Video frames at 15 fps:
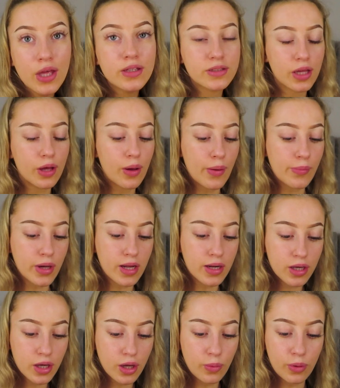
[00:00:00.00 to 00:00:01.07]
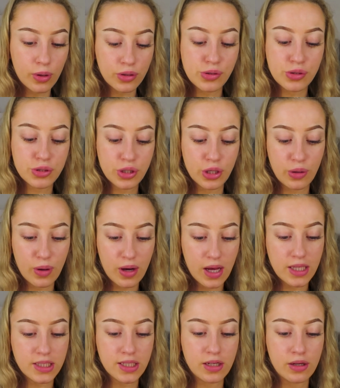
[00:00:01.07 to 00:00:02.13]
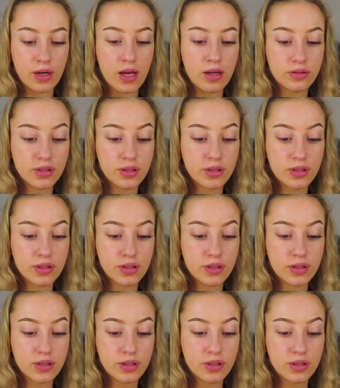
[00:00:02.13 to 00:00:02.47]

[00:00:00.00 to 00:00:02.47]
So I'm going to go on to eyeshadow now.